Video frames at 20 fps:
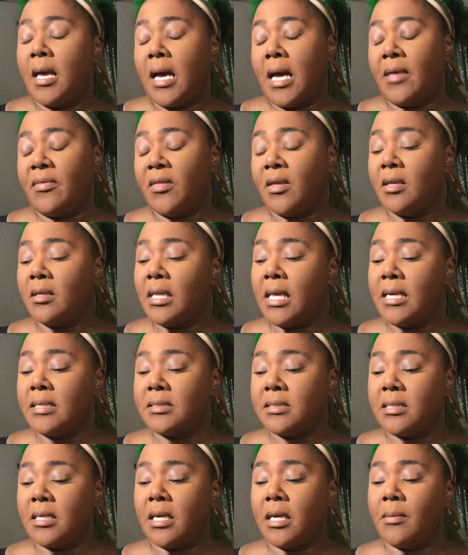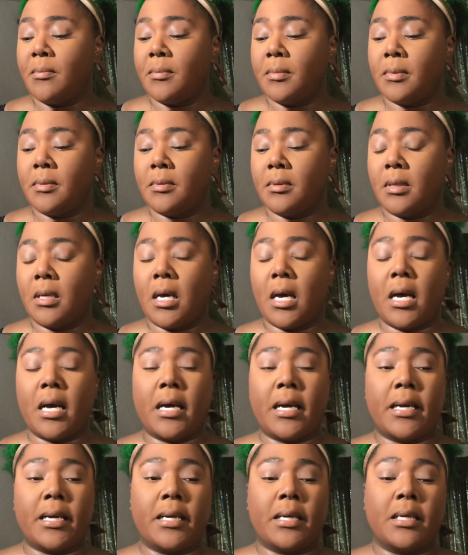I think last time
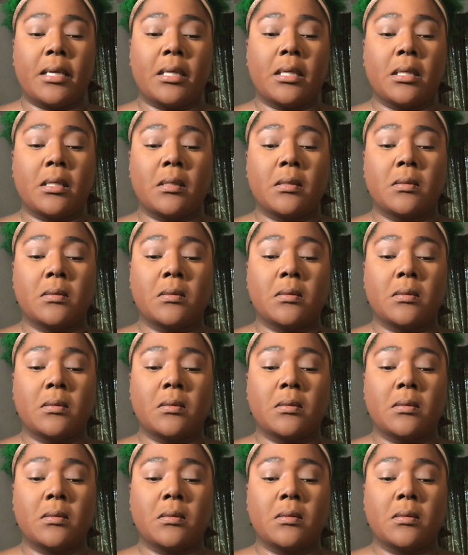I